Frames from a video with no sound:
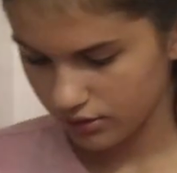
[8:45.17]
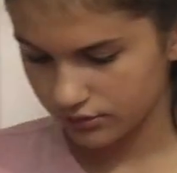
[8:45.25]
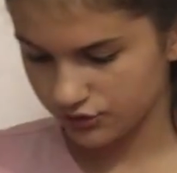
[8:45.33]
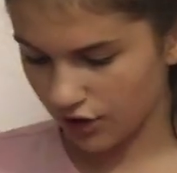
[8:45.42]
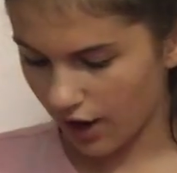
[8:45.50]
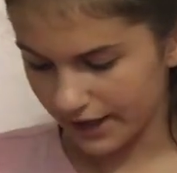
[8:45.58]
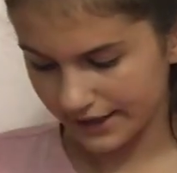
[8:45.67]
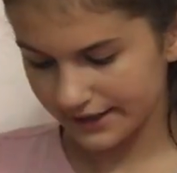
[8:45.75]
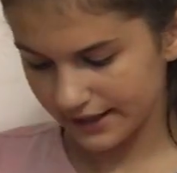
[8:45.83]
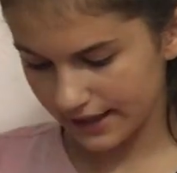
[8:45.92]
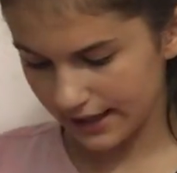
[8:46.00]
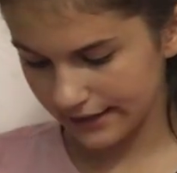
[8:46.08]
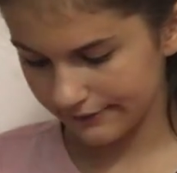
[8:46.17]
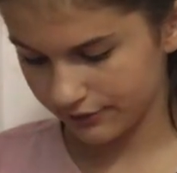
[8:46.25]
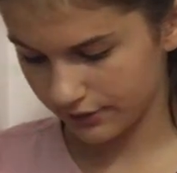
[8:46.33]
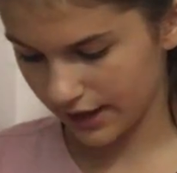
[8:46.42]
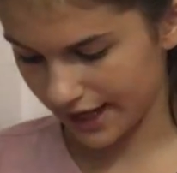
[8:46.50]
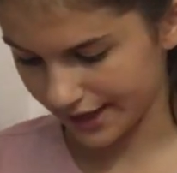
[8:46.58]
not a kid, if
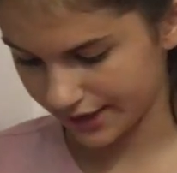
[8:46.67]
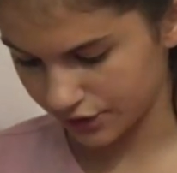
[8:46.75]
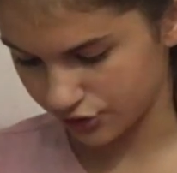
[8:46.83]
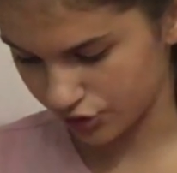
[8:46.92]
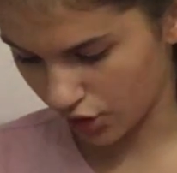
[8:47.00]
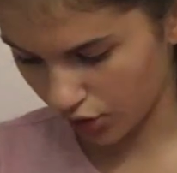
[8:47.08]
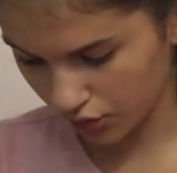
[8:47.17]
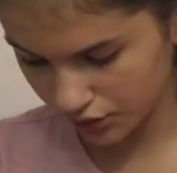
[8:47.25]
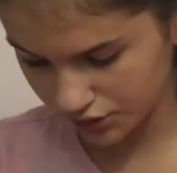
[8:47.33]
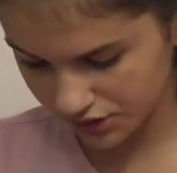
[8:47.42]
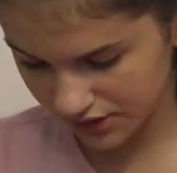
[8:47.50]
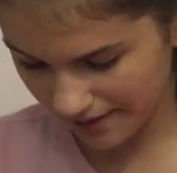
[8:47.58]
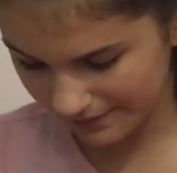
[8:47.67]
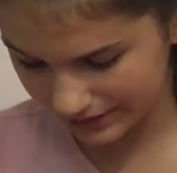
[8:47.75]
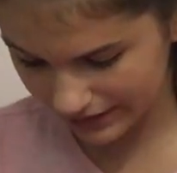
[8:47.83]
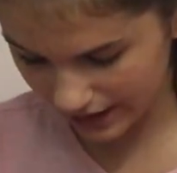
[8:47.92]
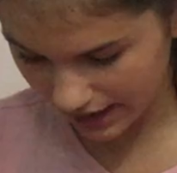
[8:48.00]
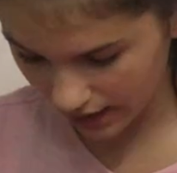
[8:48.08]
you're like an adult or
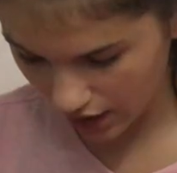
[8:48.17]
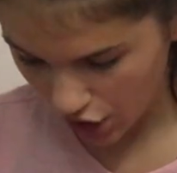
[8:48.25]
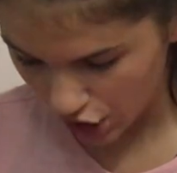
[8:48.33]
something,